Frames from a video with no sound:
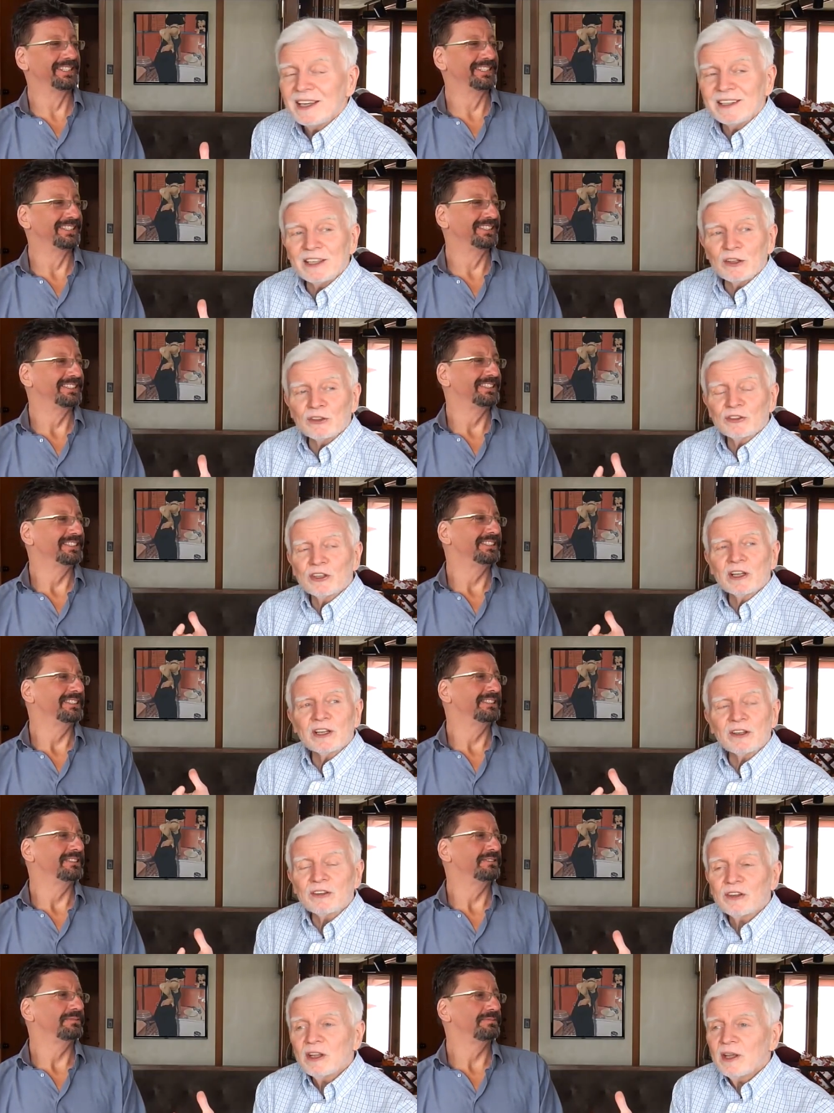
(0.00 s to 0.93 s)
Speaker 1: in those
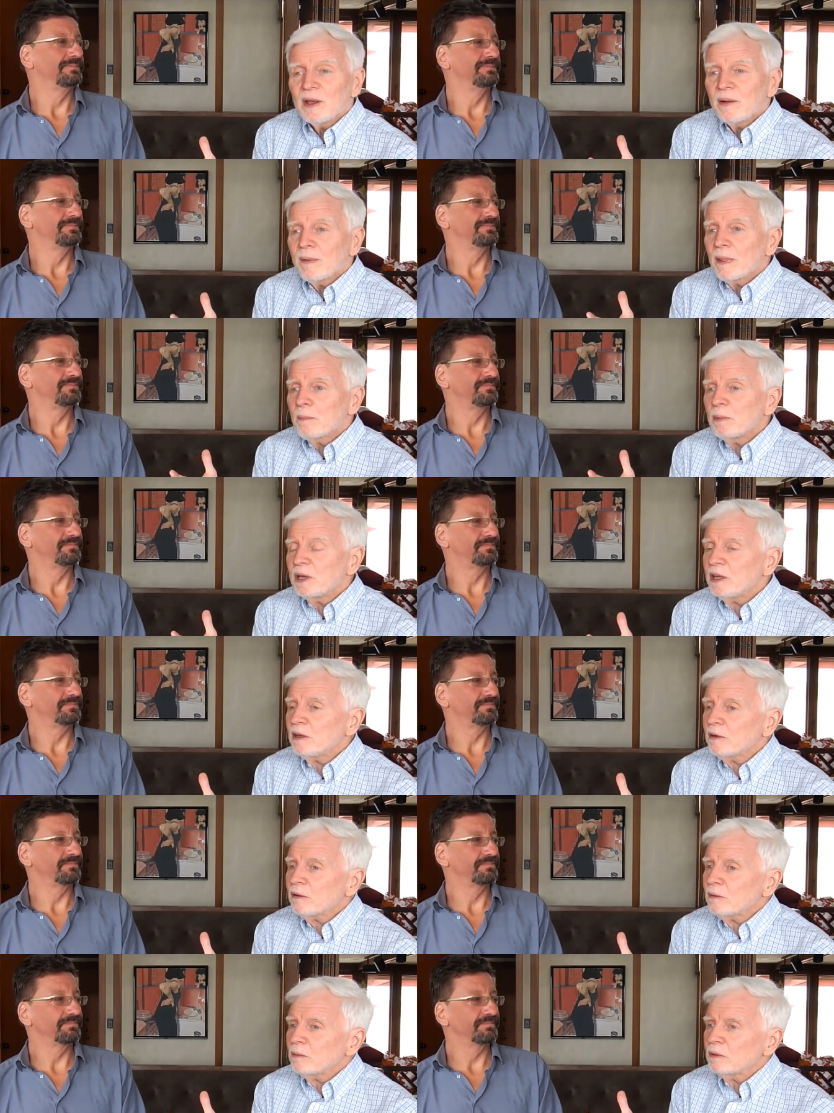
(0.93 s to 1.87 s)
studies. But
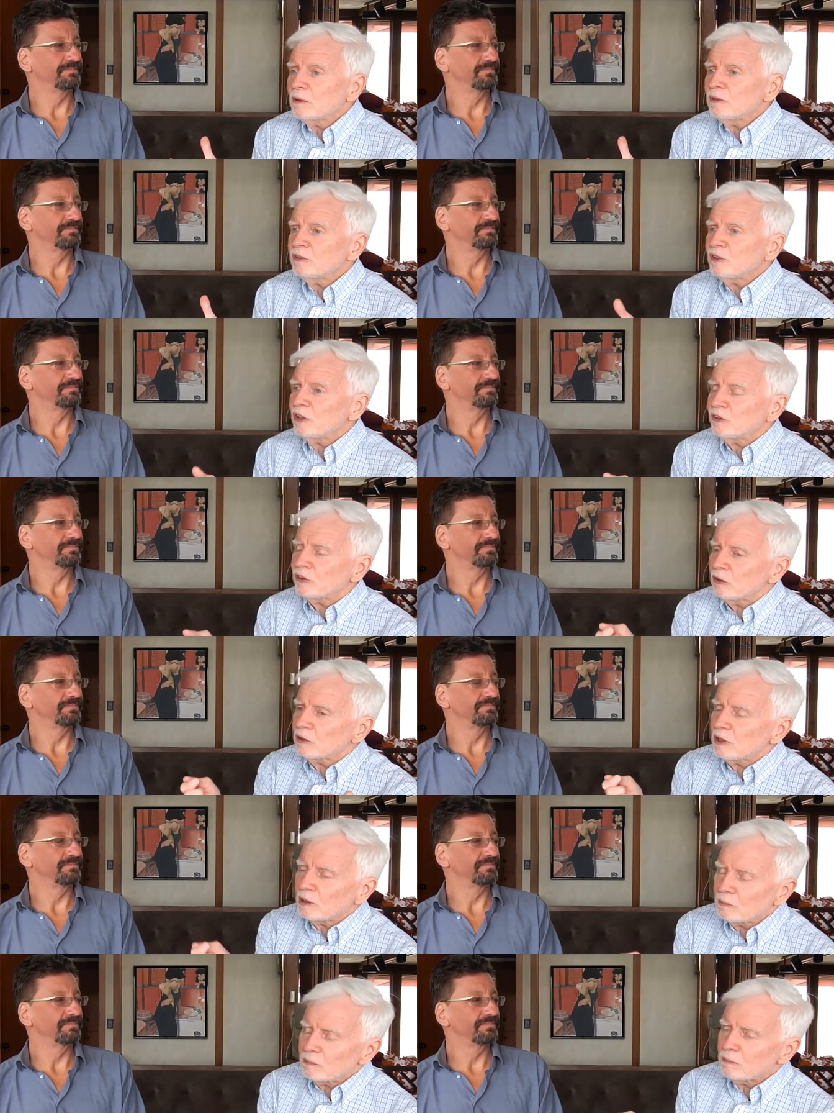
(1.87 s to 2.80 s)
here it says,
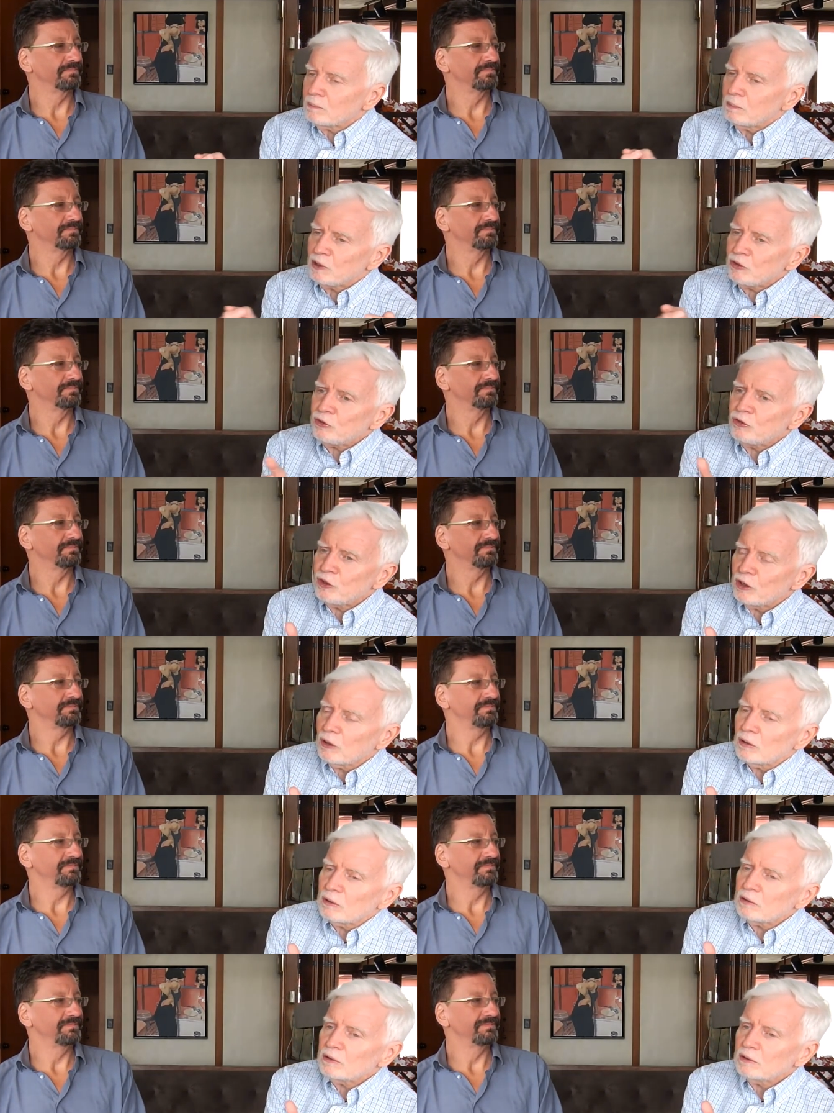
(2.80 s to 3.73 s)
okay, be
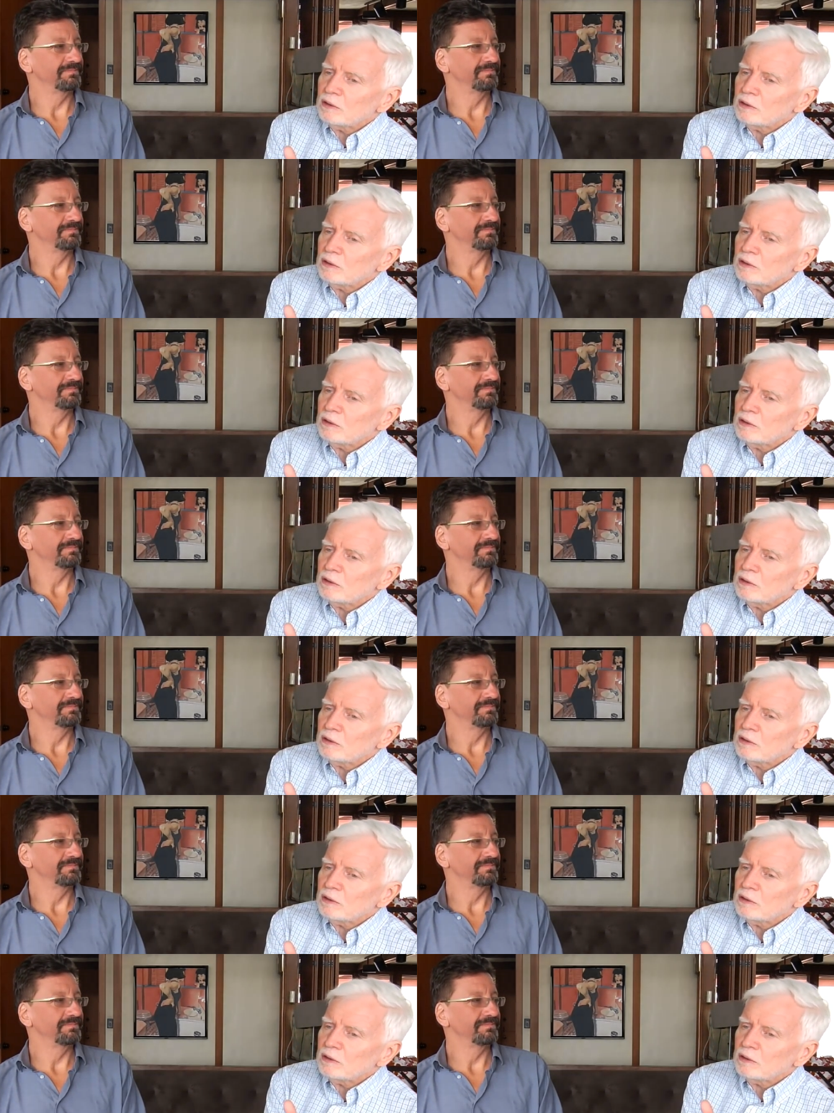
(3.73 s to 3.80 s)
still